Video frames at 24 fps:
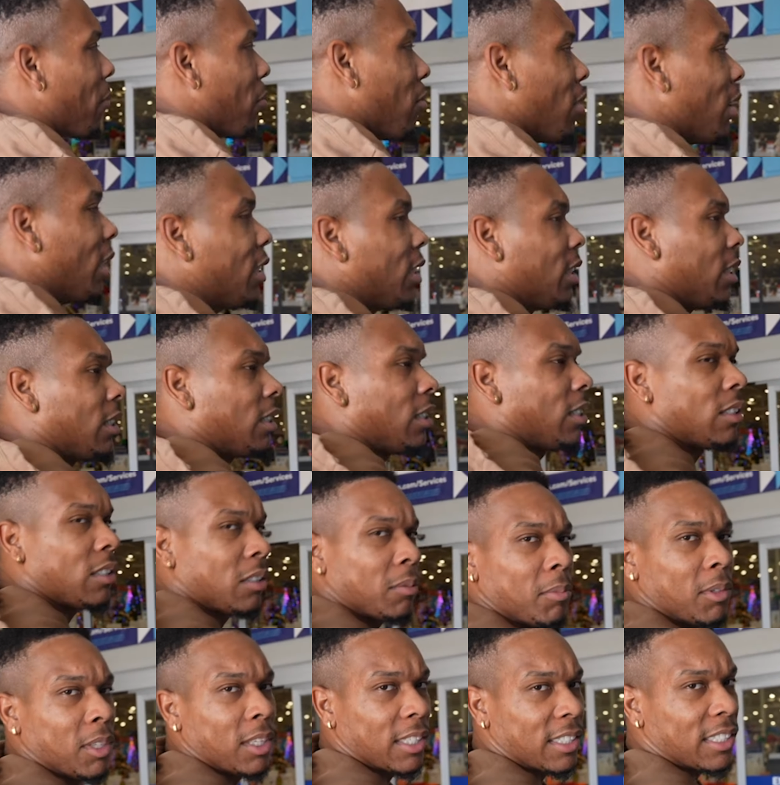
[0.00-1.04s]
brushes and some
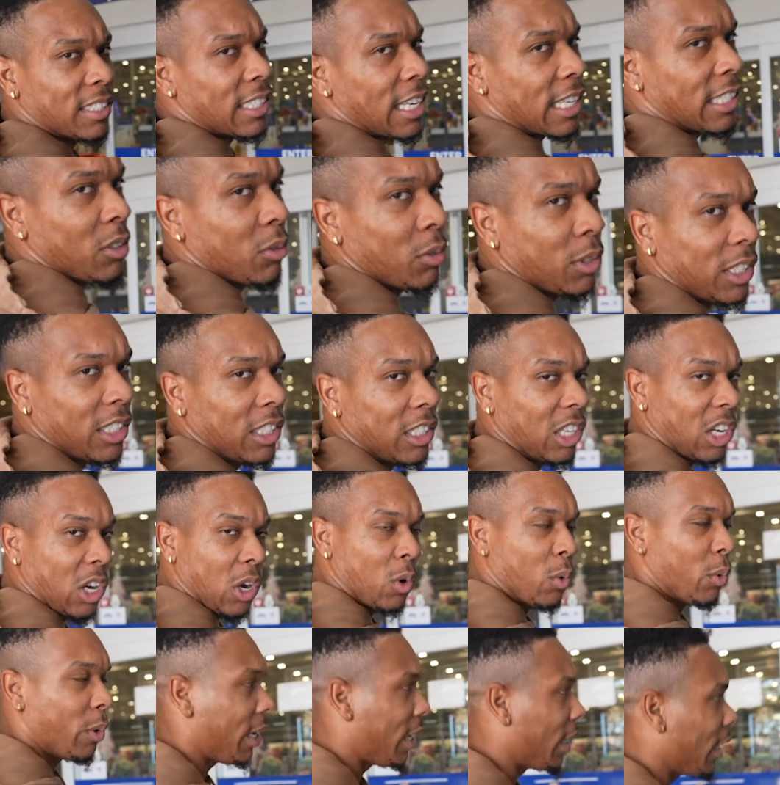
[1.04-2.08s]
little accessories to go
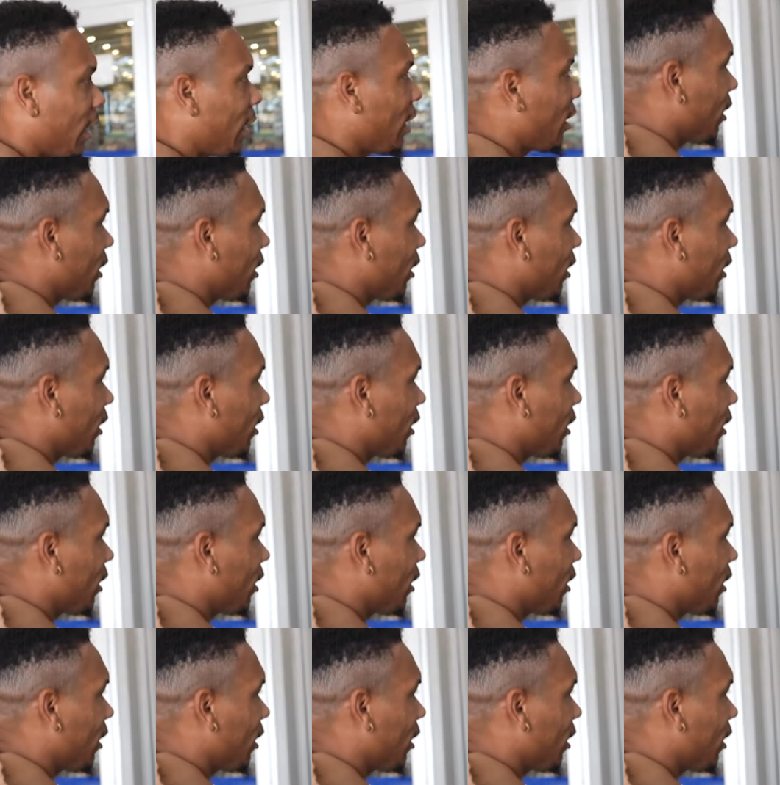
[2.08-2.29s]
with it.